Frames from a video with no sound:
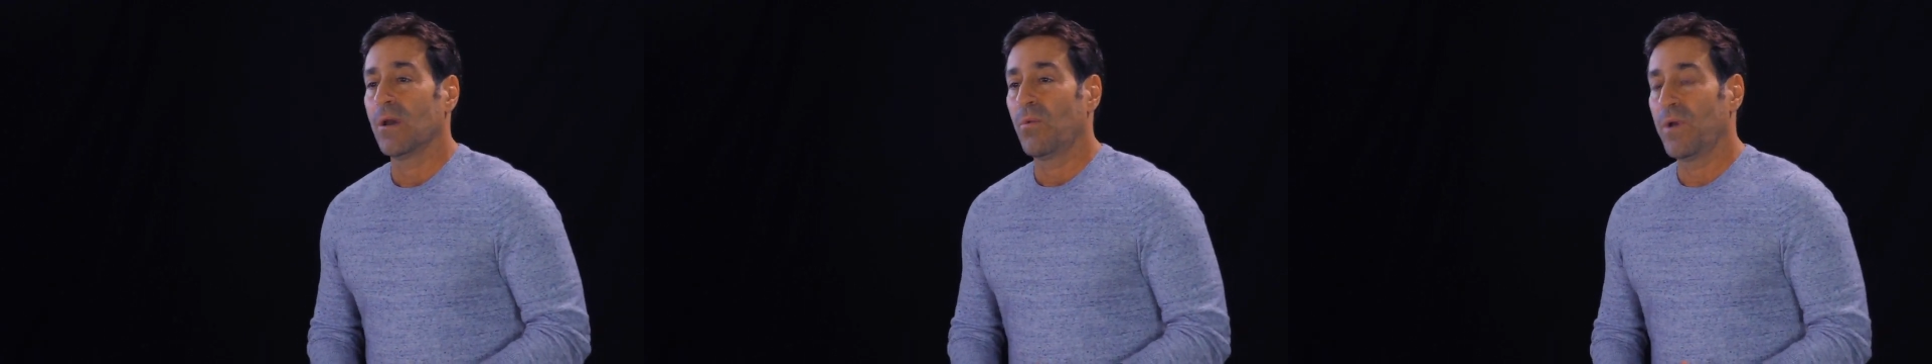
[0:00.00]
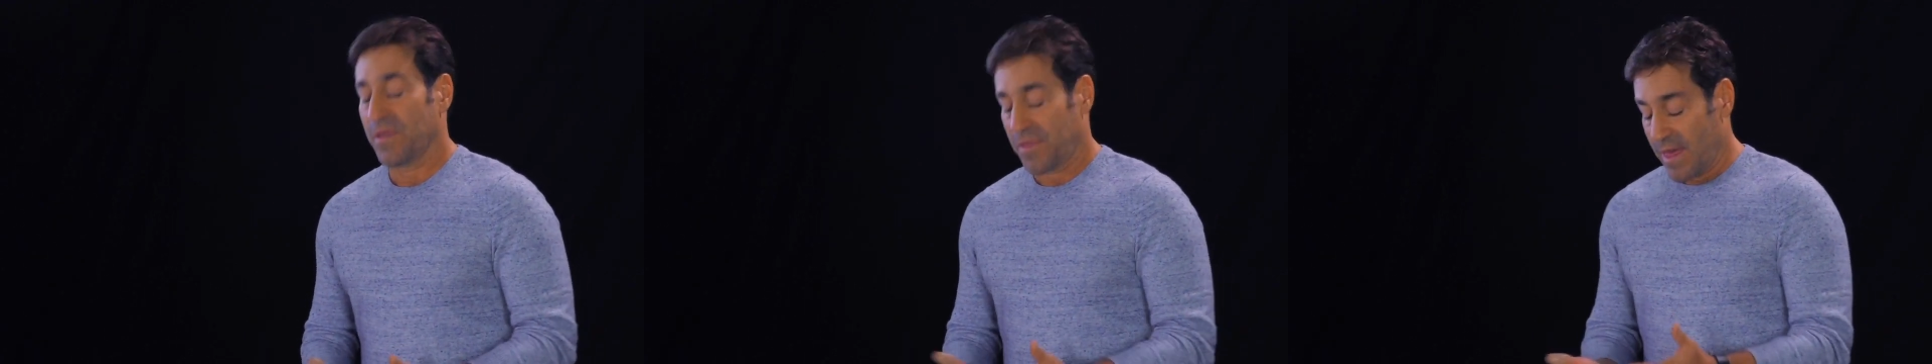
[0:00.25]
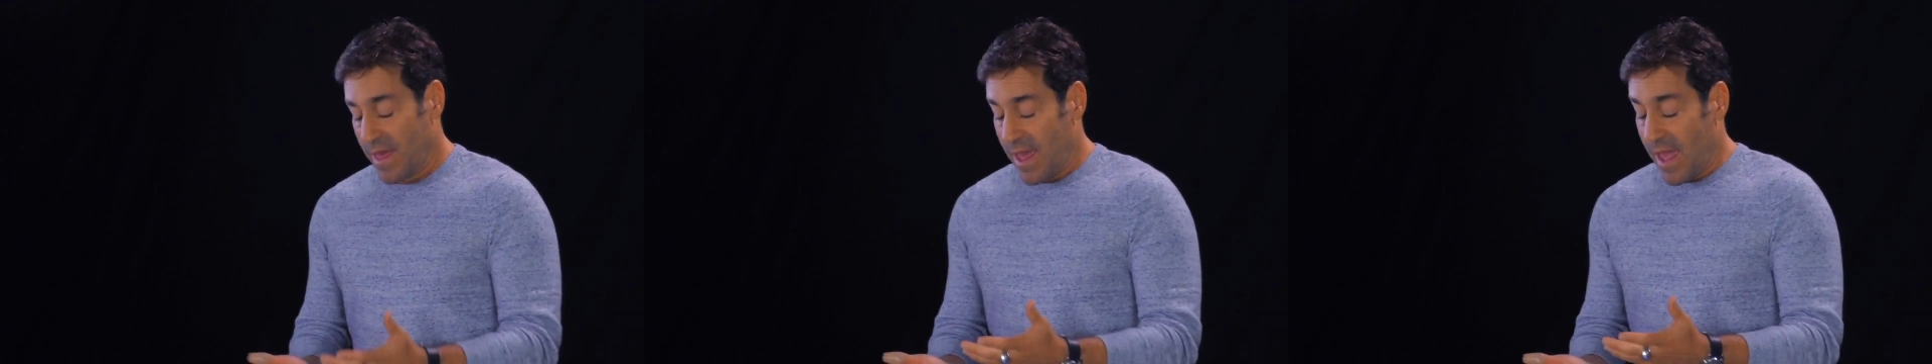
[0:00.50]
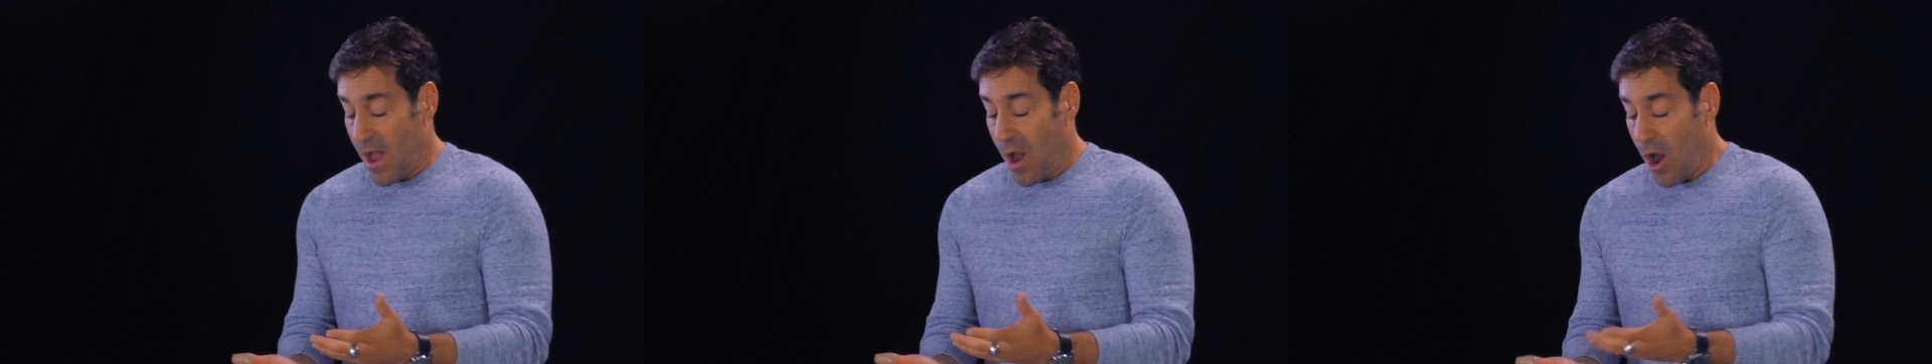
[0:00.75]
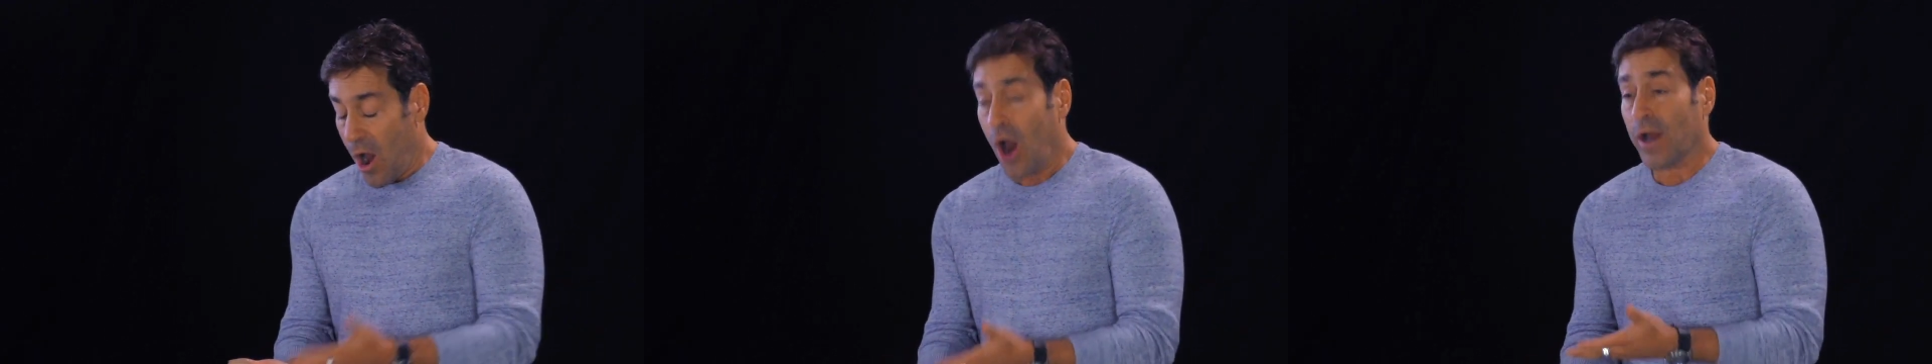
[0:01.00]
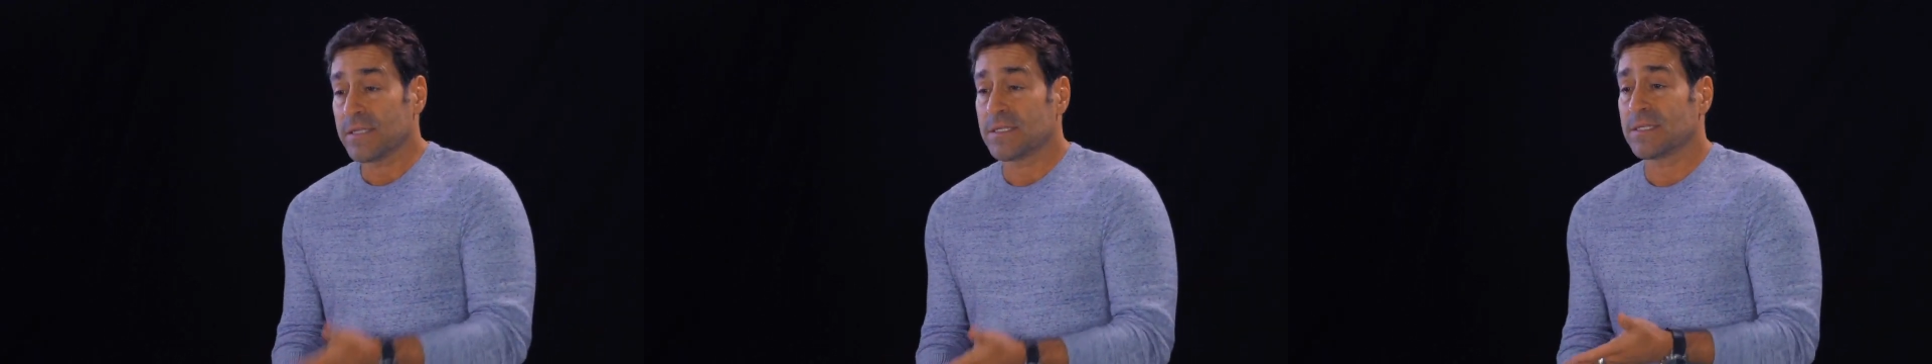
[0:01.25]
with
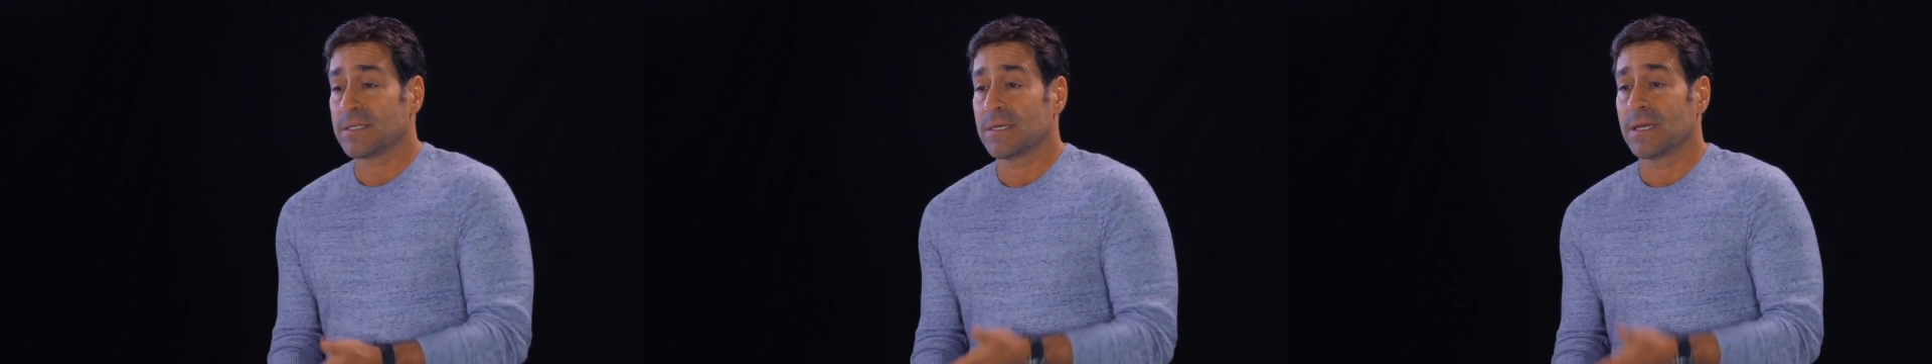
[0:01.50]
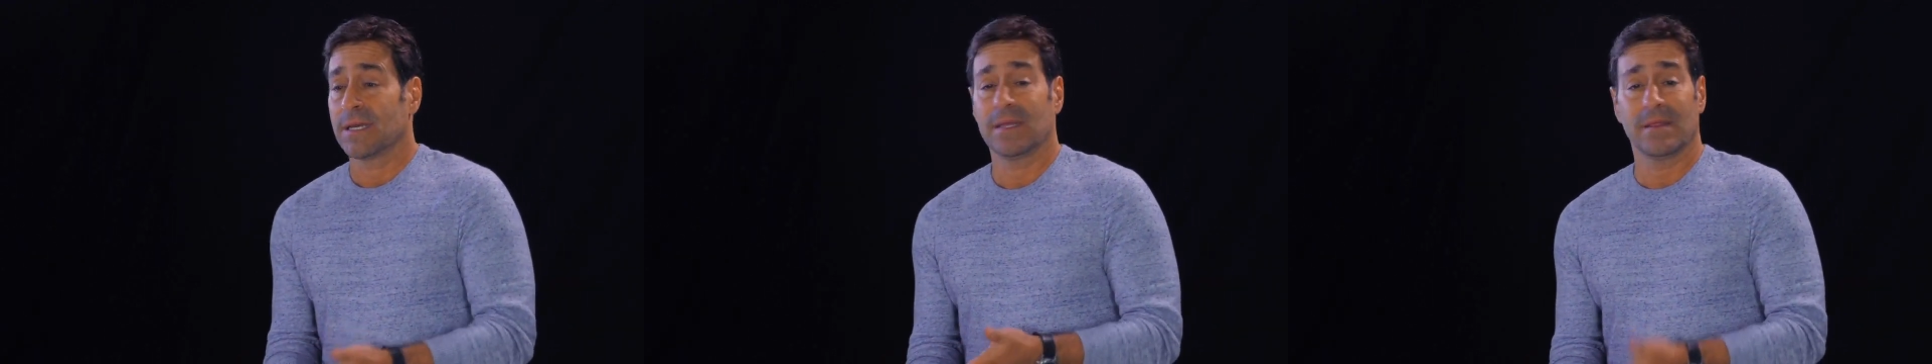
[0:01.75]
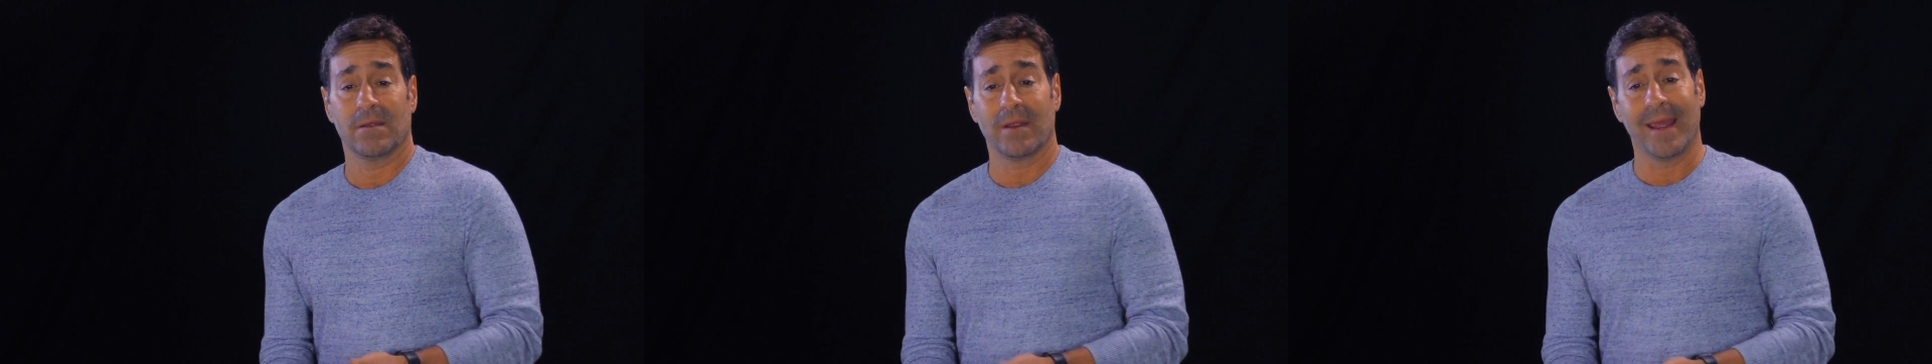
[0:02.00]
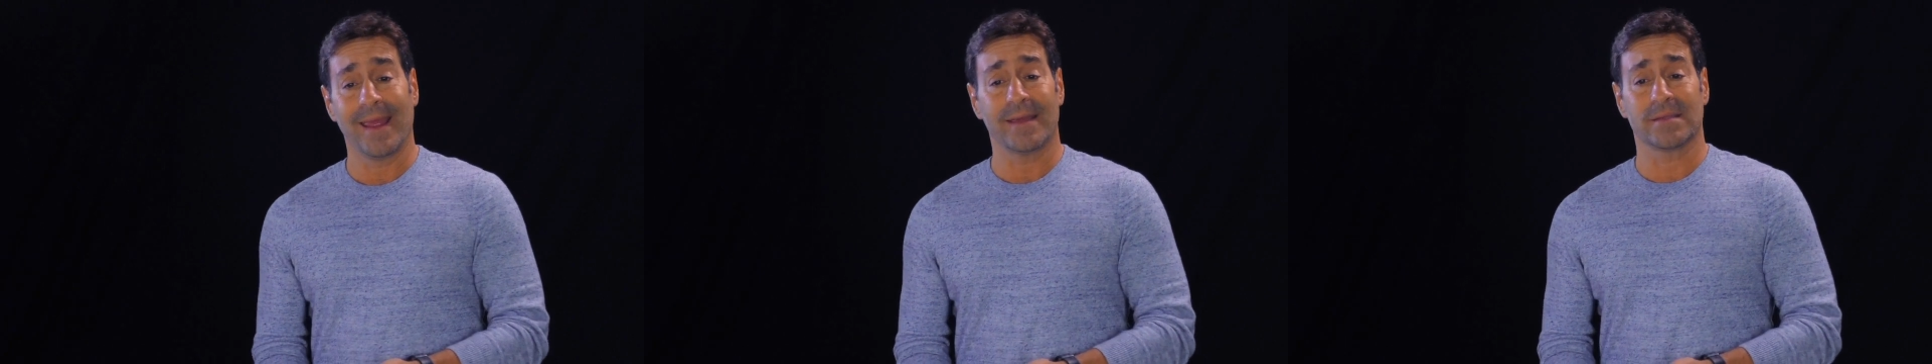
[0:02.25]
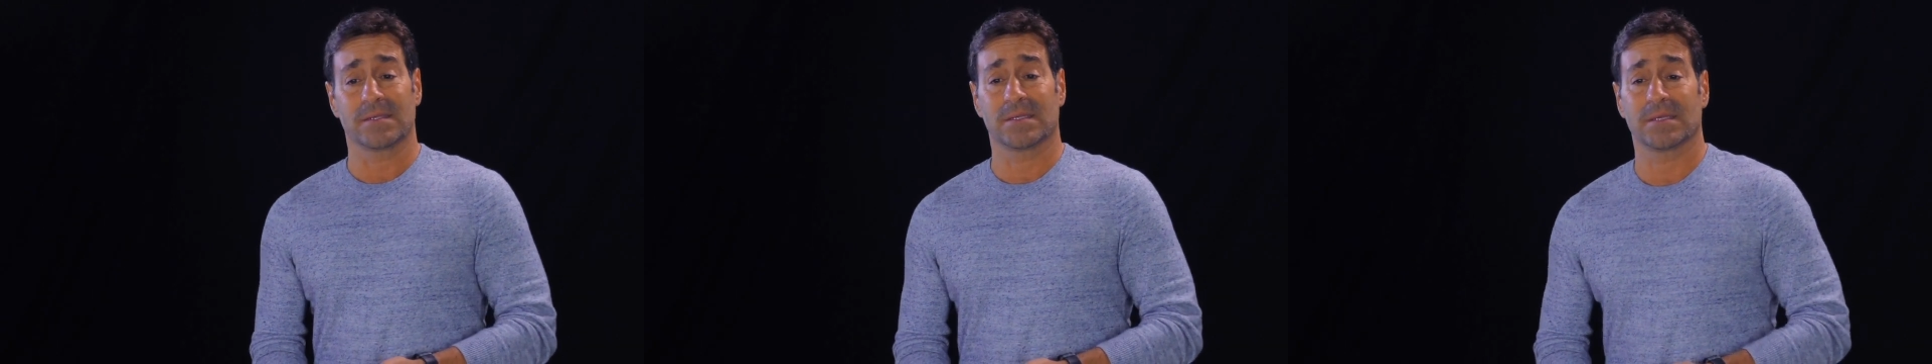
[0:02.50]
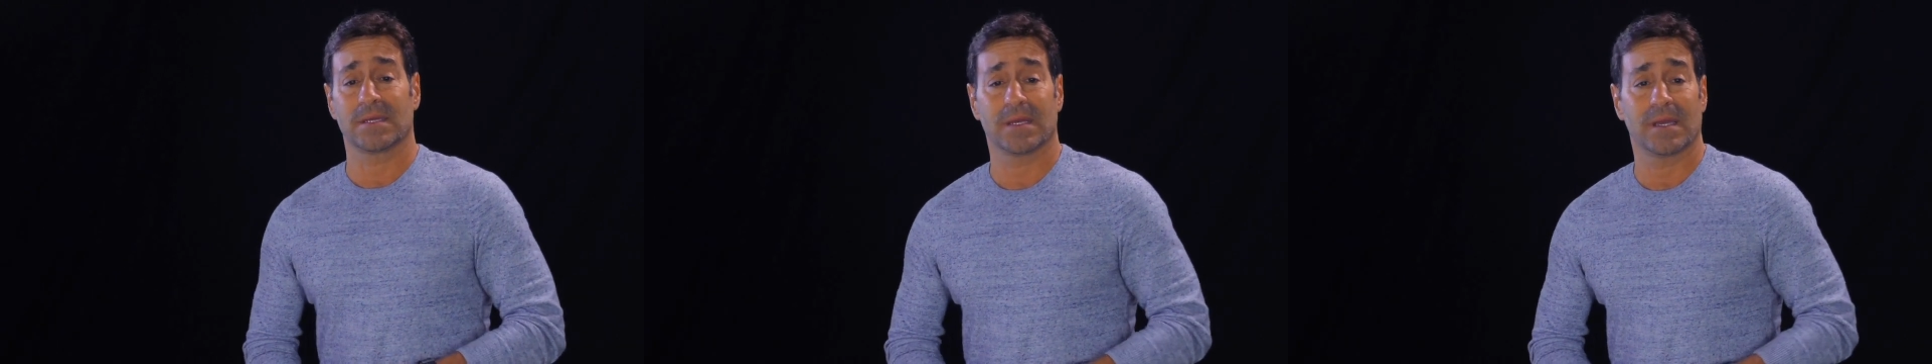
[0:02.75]
hearts in their hands